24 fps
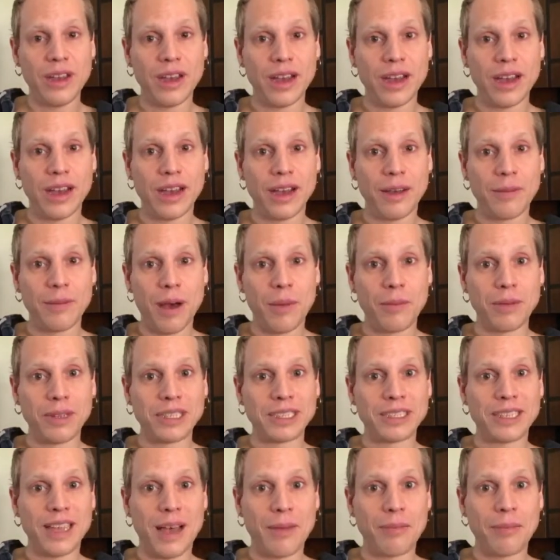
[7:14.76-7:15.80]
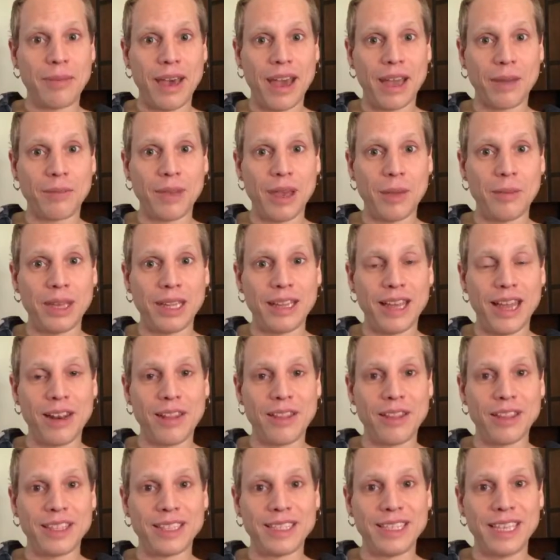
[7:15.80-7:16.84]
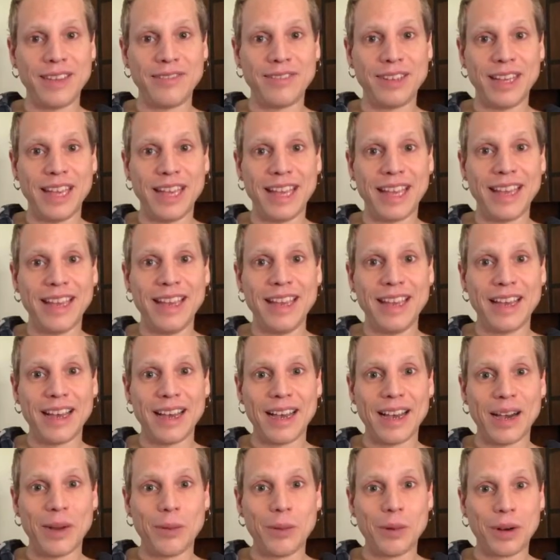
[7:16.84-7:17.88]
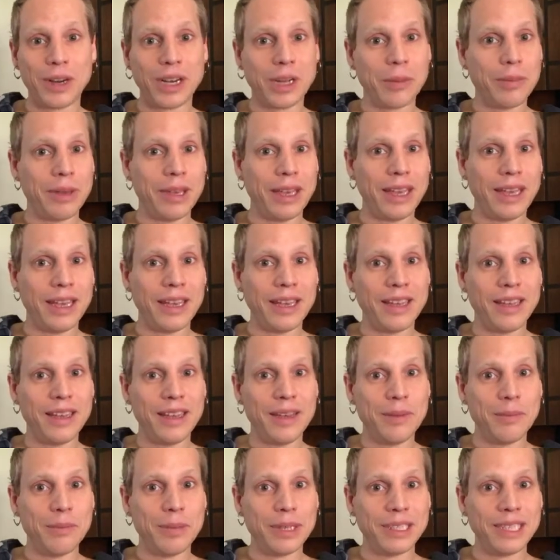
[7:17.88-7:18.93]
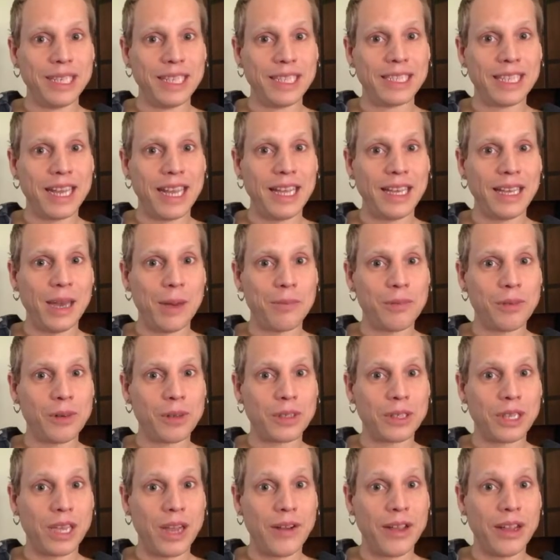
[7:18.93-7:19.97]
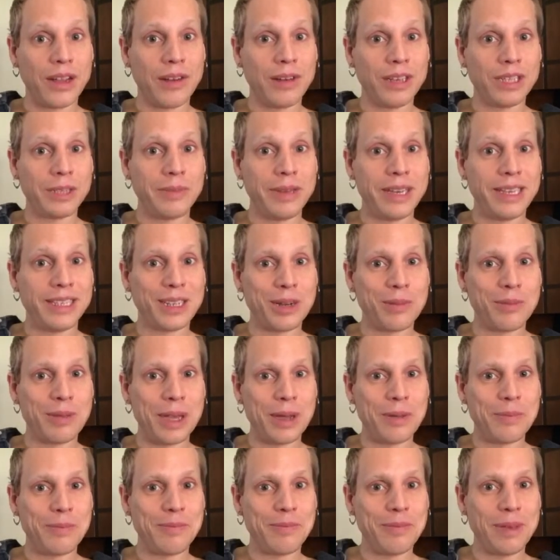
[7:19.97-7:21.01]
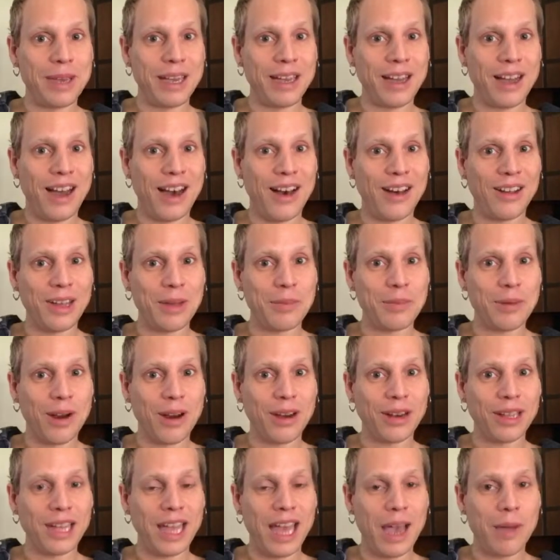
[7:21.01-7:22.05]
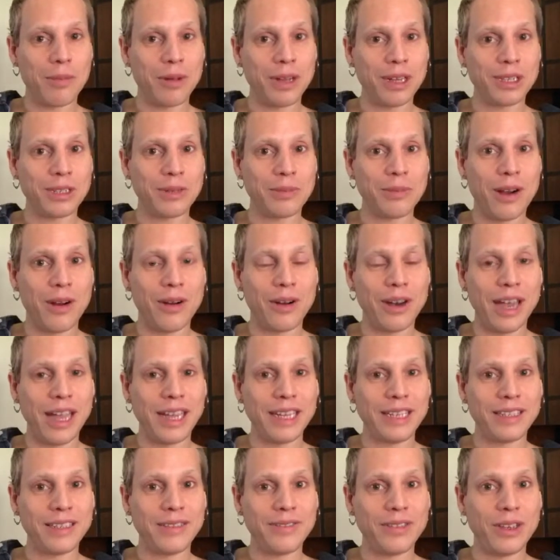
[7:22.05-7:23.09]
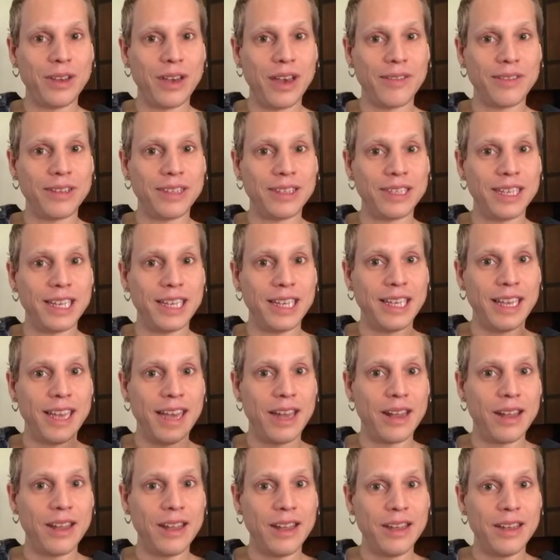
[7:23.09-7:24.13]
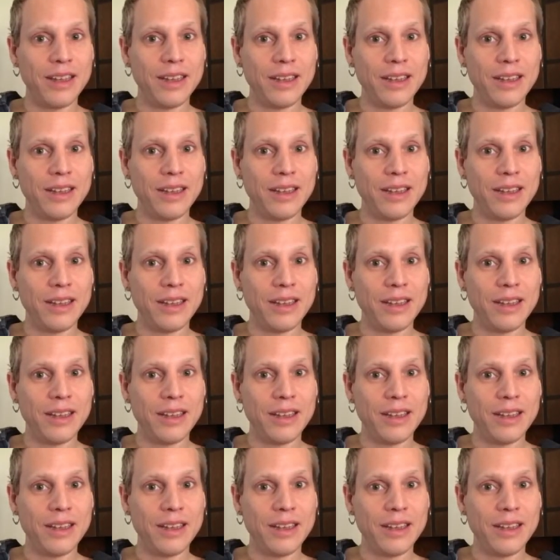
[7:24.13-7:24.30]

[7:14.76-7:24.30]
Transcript: I'm going to stop back maybe later this evening. We're going to be busy setting up for Scary Christmas, our big holiday party happening tomorrow night. If you haven't seen it yet,